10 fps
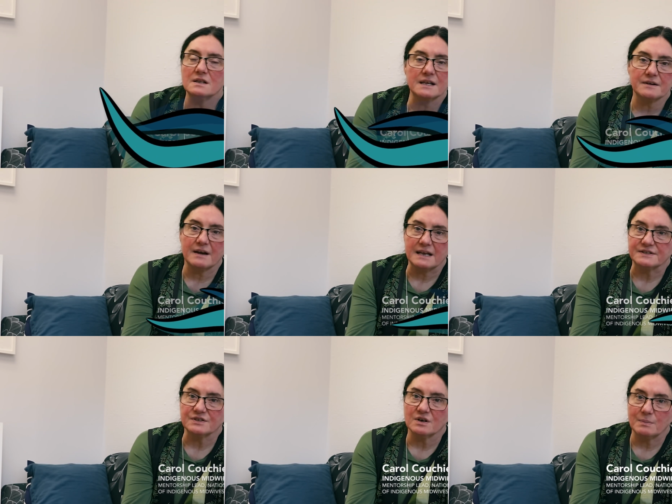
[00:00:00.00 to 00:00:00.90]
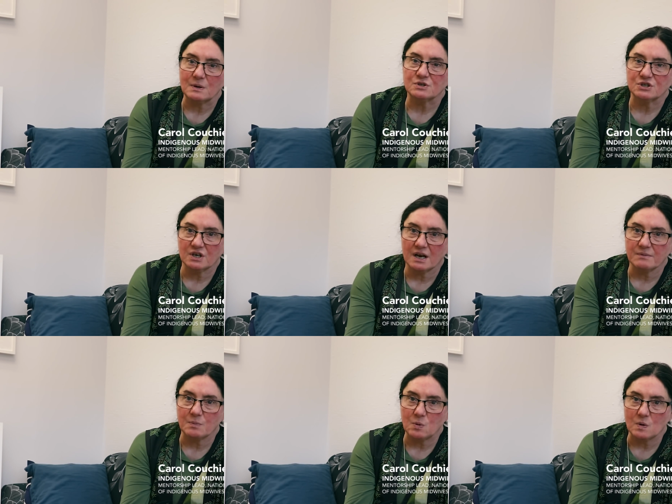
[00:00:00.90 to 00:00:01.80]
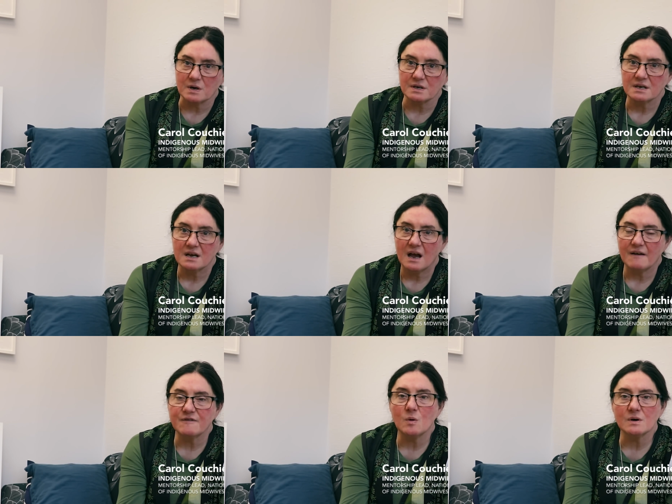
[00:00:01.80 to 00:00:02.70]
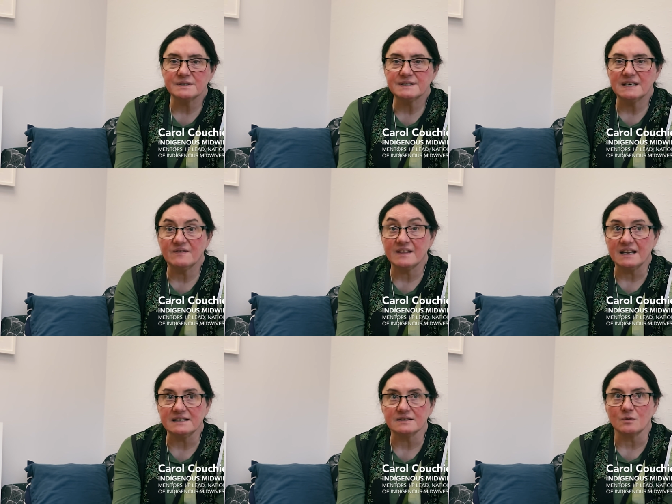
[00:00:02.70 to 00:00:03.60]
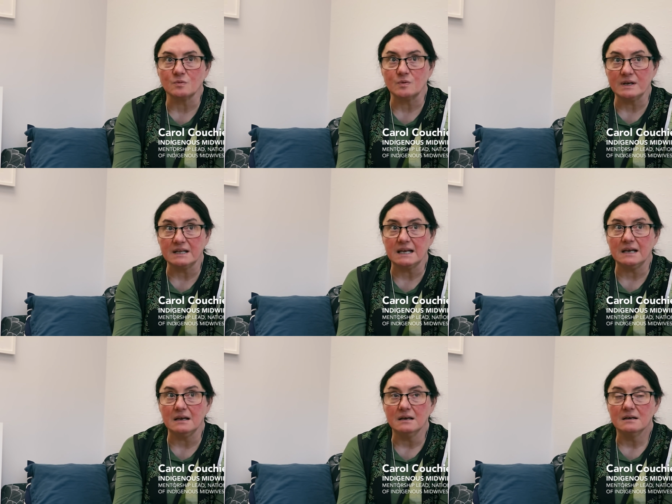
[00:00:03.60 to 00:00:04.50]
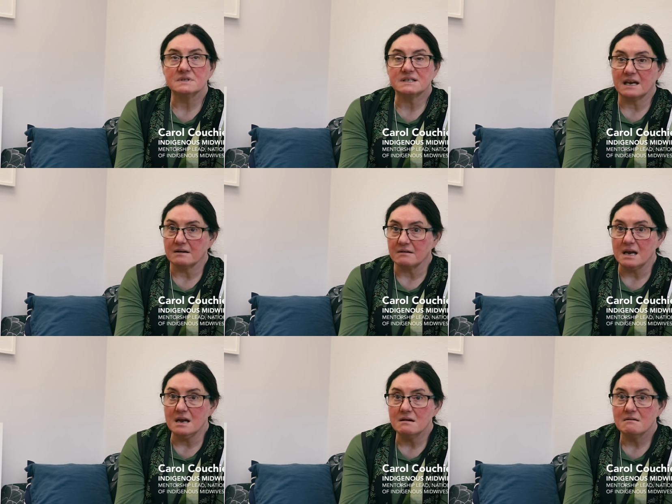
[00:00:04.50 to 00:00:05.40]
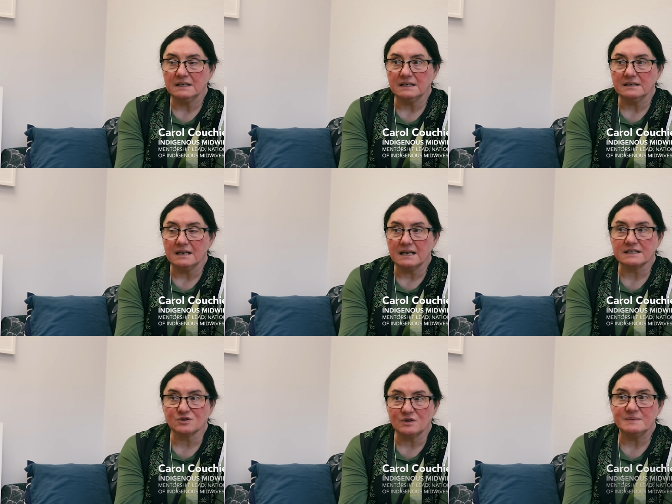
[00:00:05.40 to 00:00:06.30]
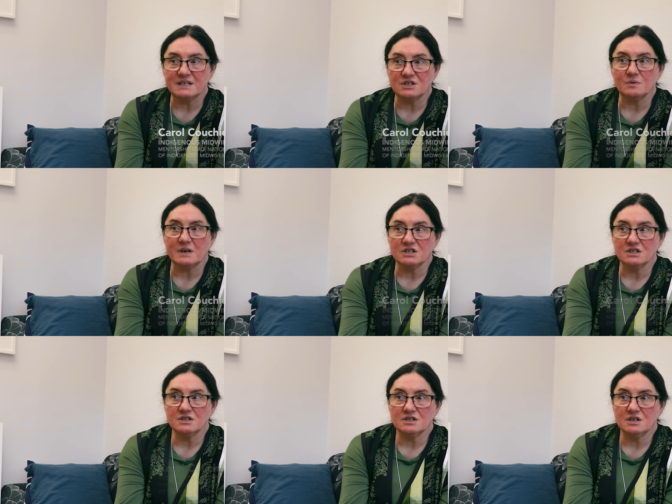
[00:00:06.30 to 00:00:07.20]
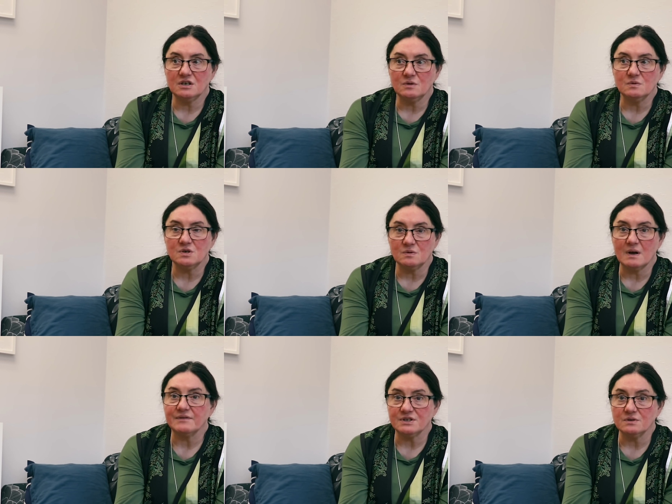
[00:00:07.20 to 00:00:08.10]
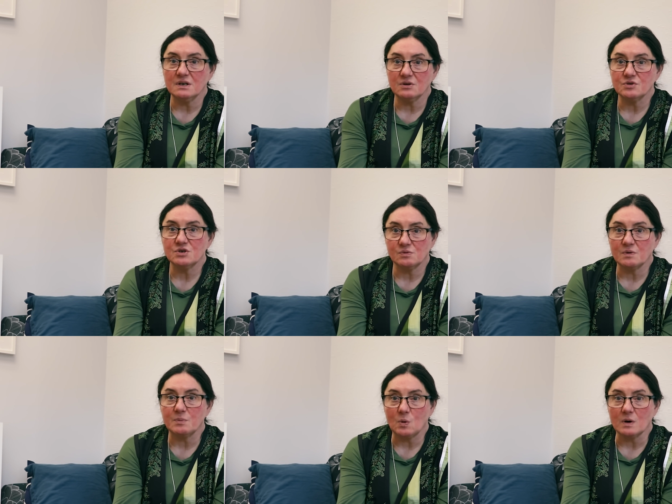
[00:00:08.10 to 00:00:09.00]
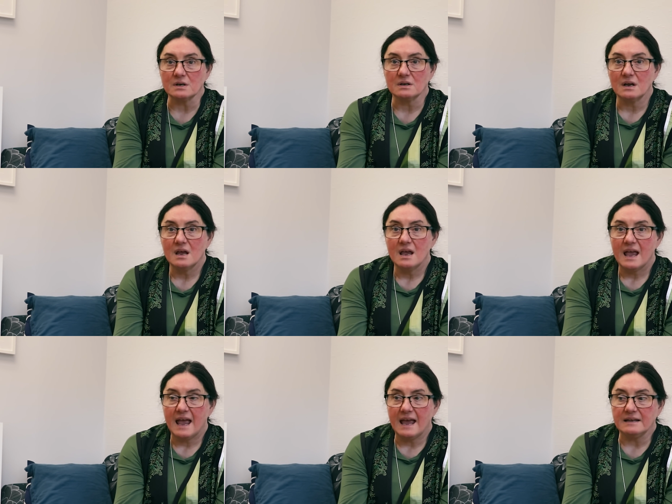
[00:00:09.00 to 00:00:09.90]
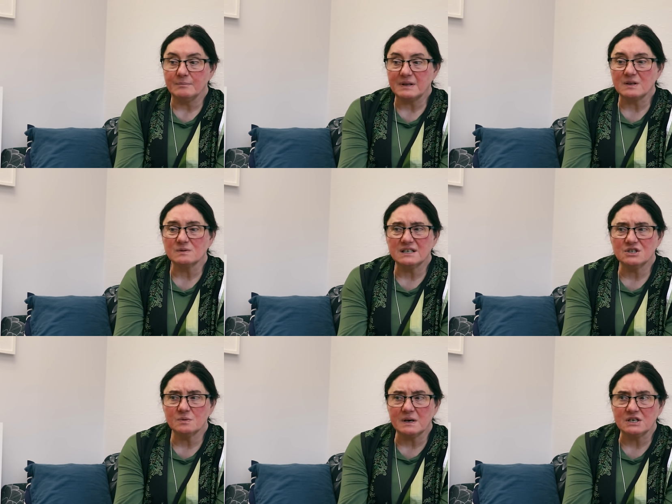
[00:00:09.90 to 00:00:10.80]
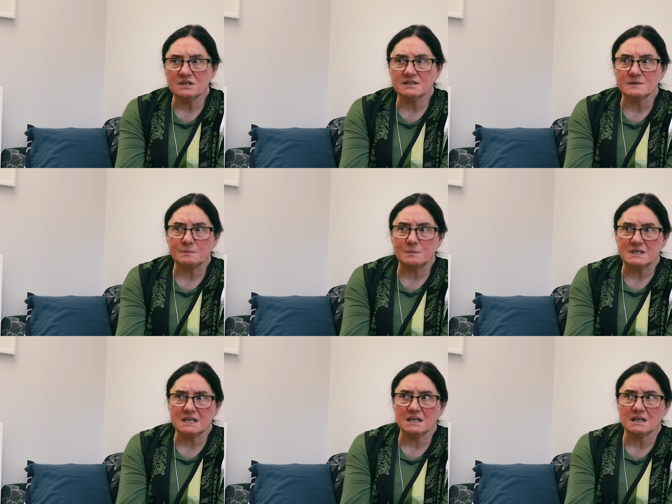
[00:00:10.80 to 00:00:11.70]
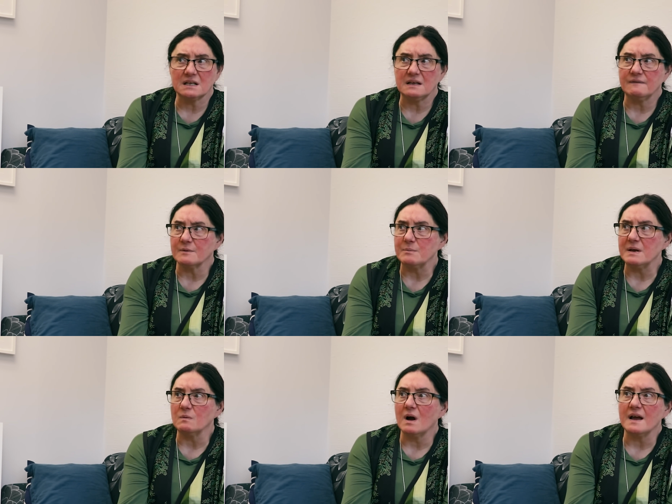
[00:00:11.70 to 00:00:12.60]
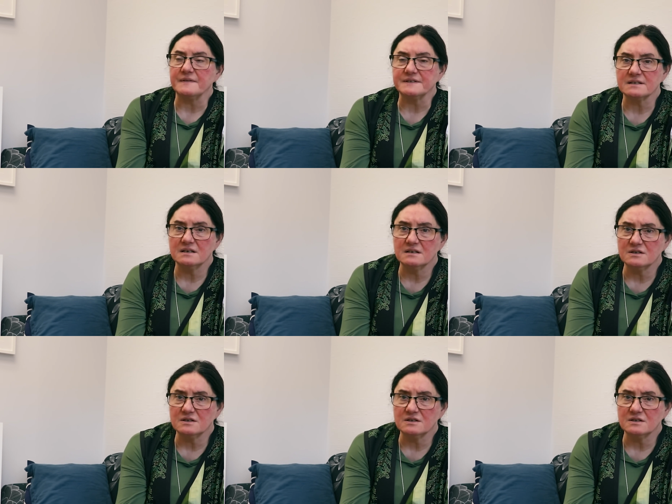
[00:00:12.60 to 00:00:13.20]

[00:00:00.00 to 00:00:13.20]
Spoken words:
a clear answer about should I report. Of course, if things are really scary in extreme situations, you do have a duty to report. But those situations, particularly for midwives,